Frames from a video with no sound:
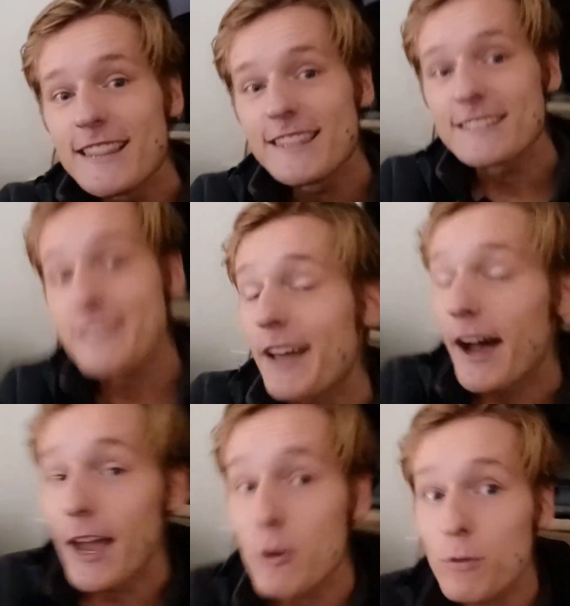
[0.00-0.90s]
this
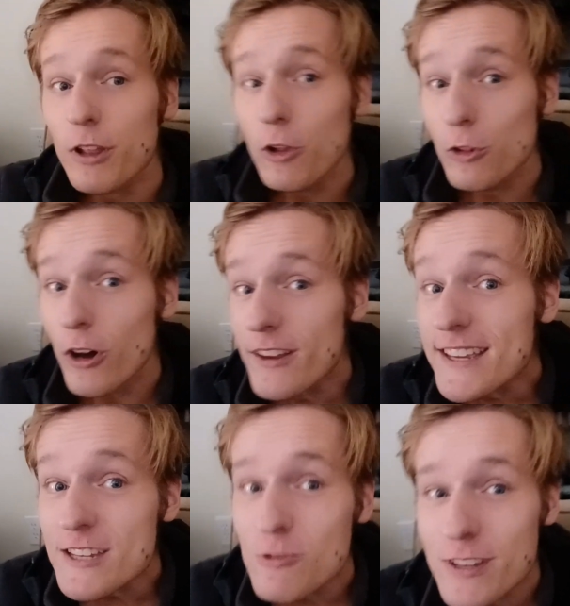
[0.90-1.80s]
guy with a lot of
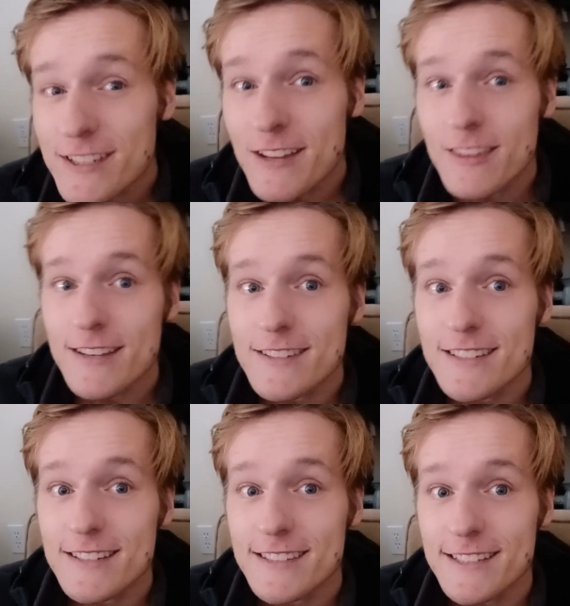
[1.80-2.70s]
interesting things
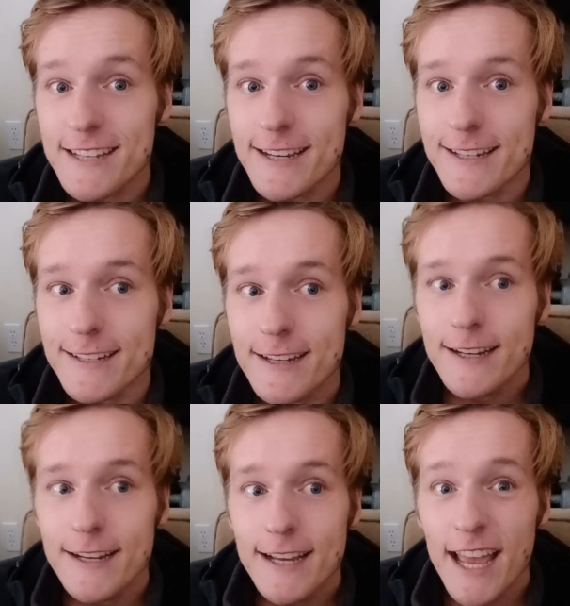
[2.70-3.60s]
to say
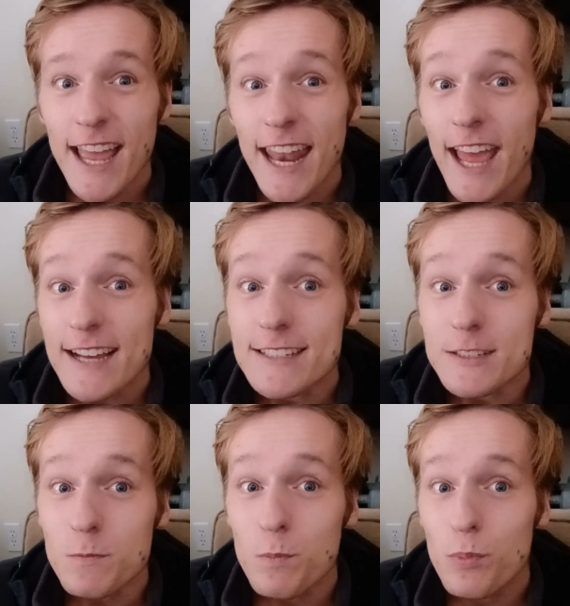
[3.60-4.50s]
and has
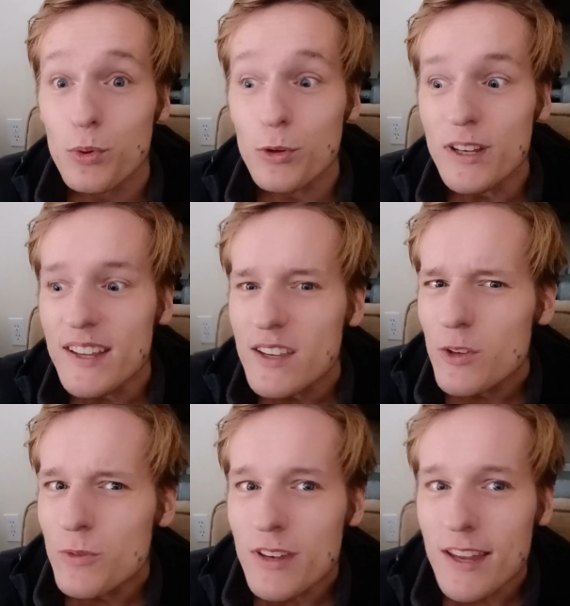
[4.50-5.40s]
pretty
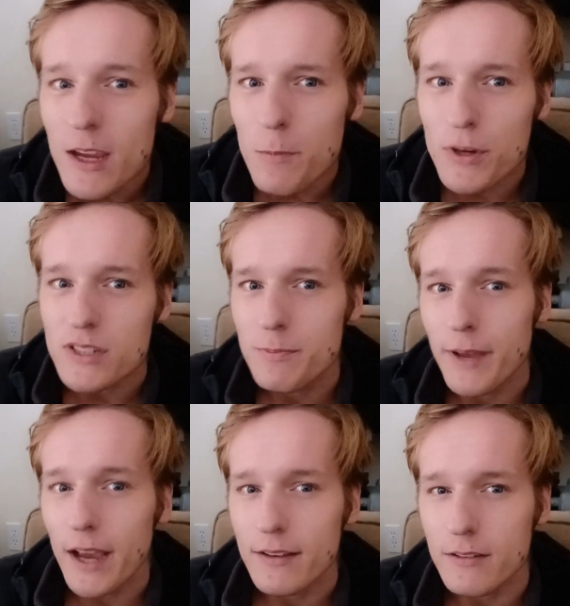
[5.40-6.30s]
unique
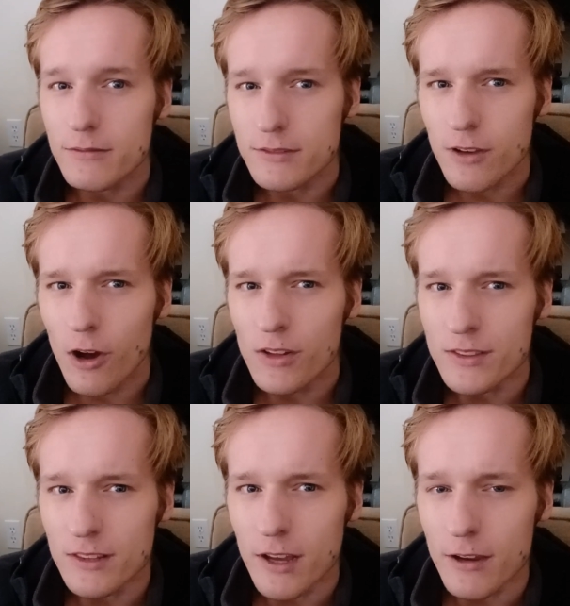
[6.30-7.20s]
perspectives
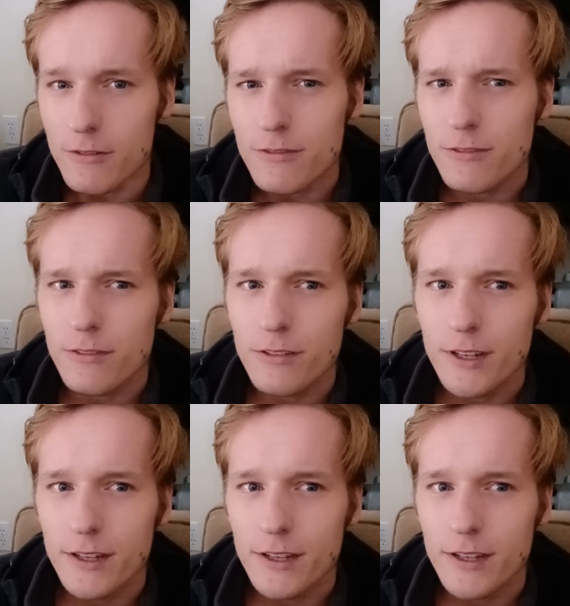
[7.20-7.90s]
on life,